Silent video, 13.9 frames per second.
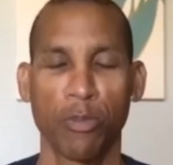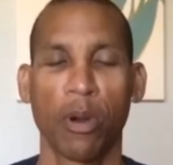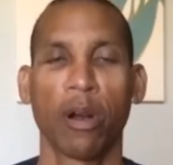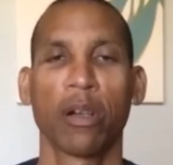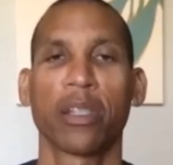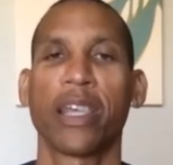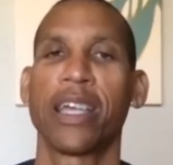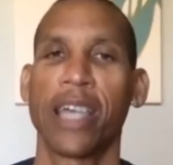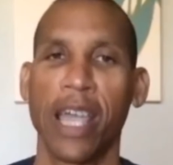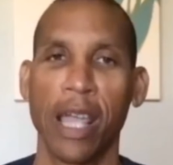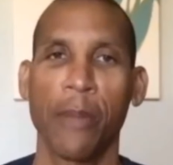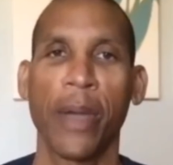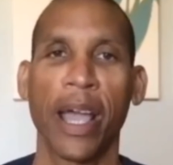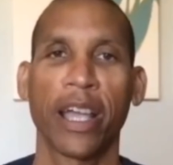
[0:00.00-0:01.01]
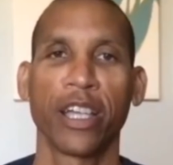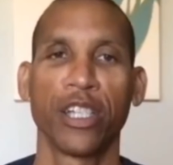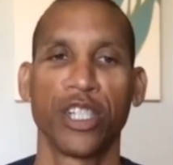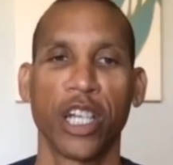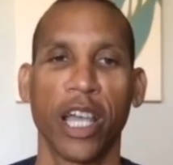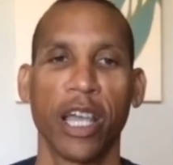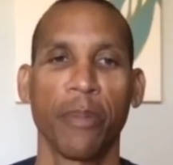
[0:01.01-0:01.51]
part they came back in
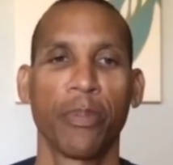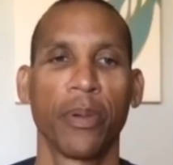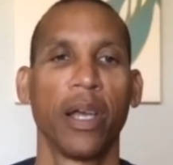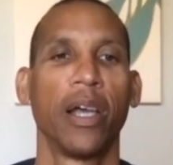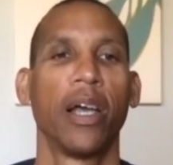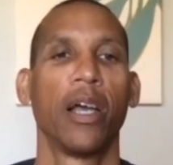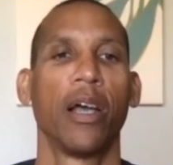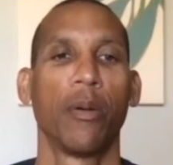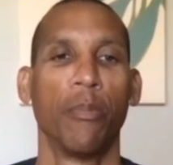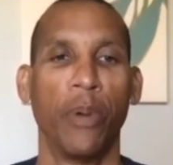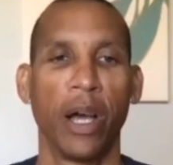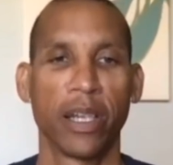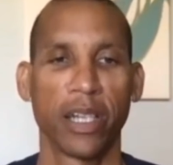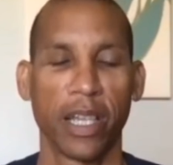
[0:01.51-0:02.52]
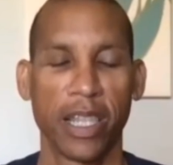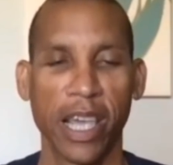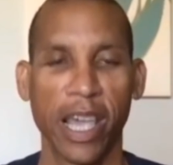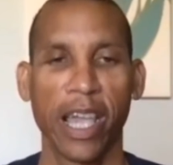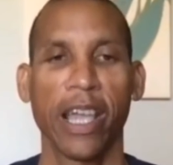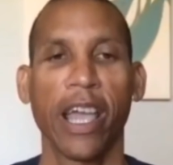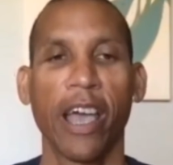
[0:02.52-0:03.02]
shape but
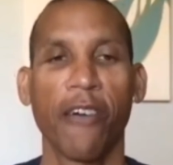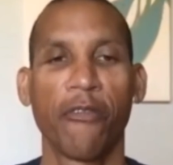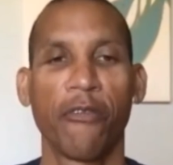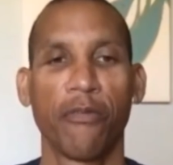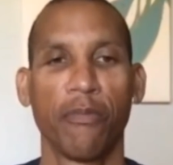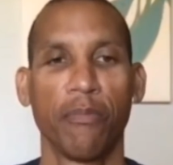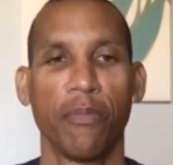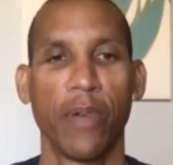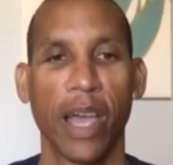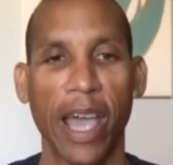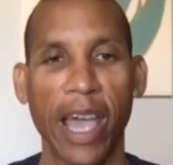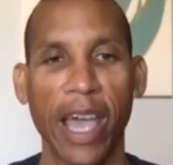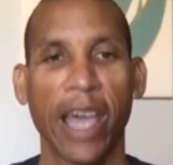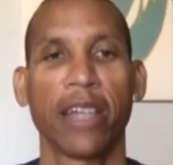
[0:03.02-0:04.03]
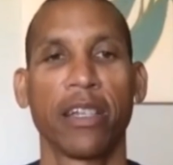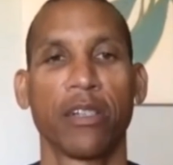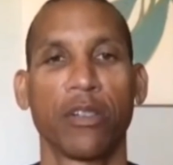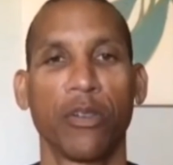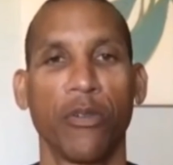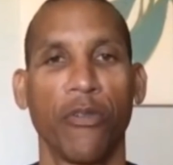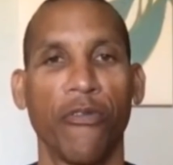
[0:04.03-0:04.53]
they have had
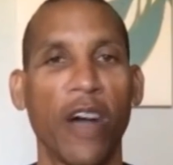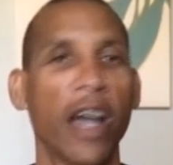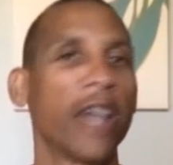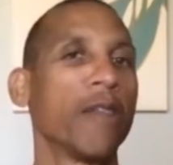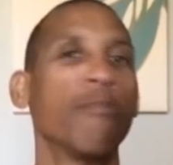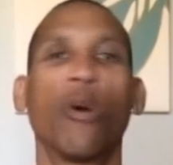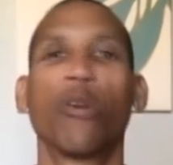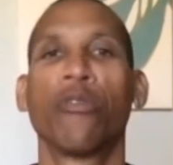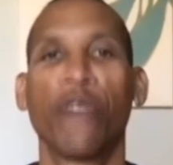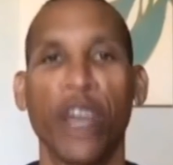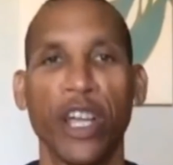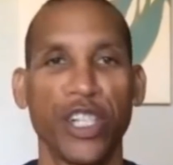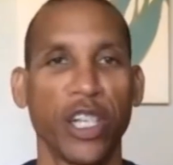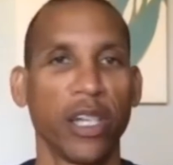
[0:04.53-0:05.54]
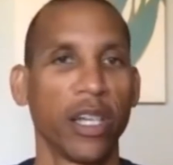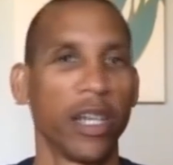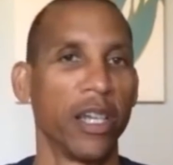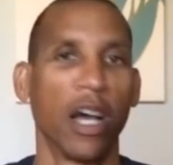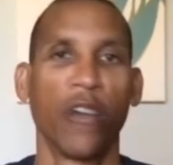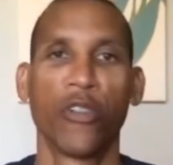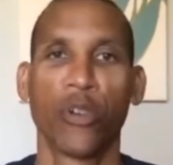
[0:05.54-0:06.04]
to find motivation in
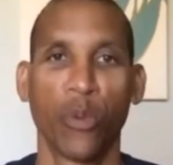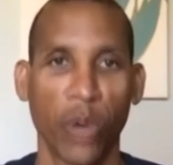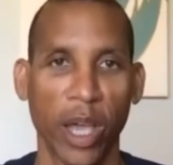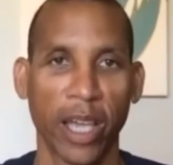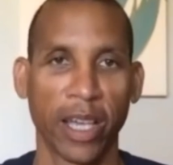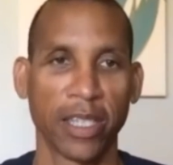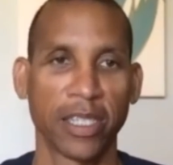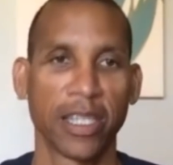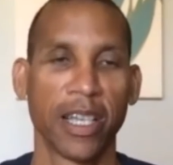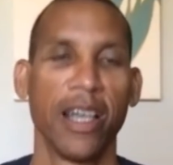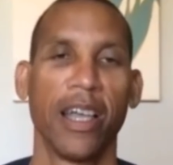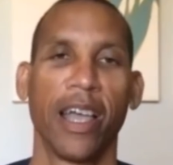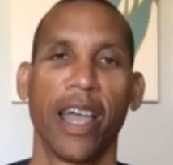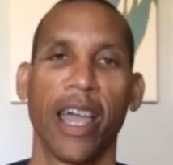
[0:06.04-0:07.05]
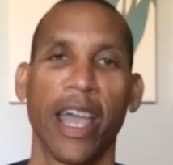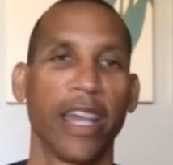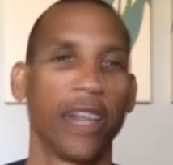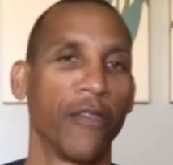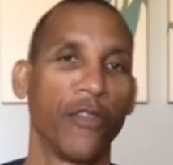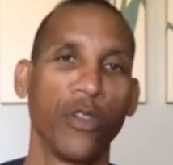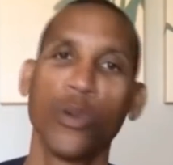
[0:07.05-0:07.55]
other ways and
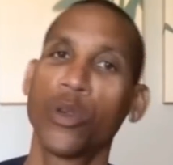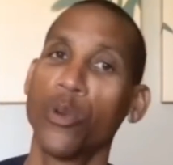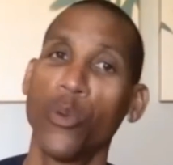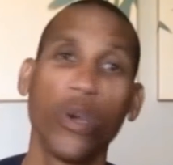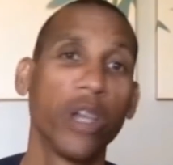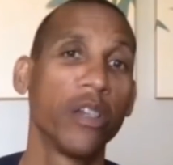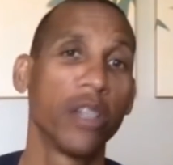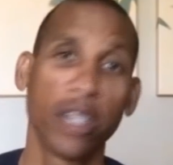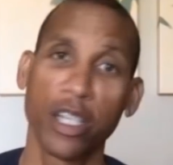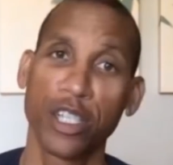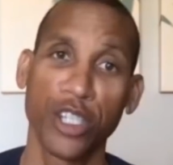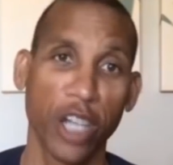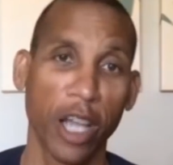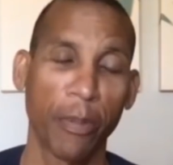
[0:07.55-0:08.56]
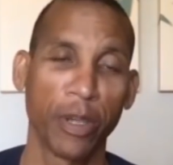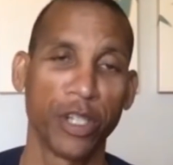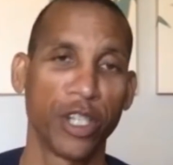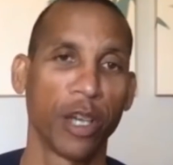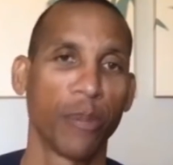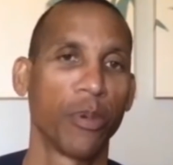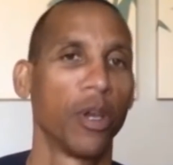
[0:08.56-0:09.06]
if you can win this
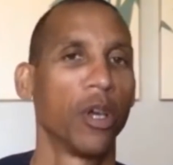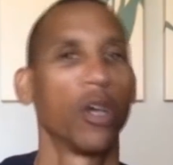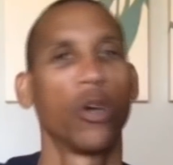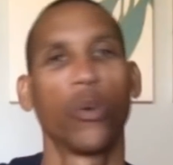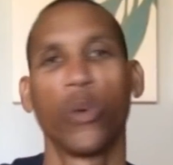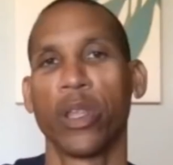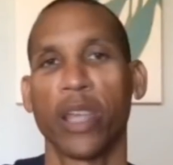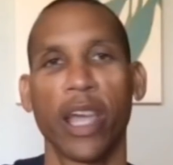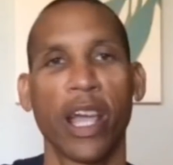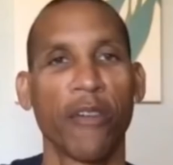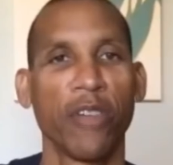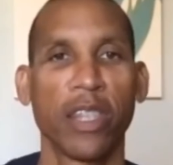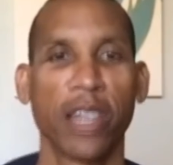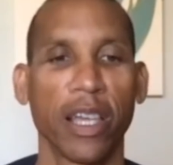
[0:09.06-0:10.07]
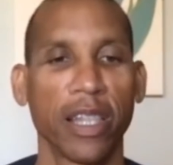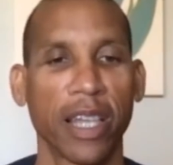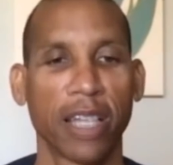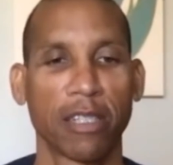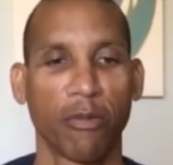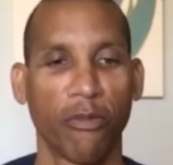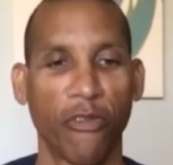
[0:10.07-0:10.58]
championship with everything
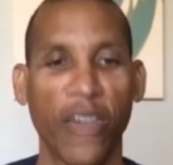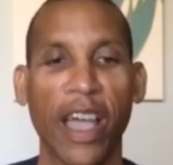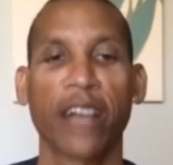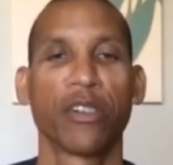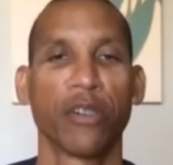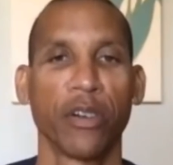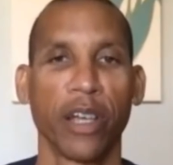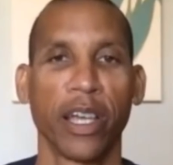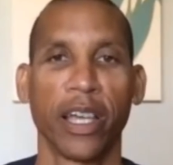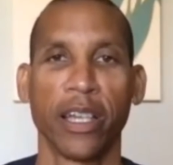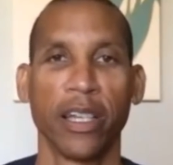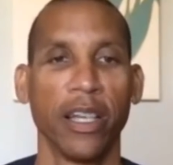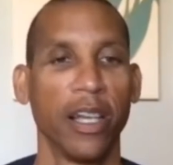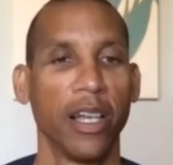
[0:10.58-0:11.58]
that's factored in,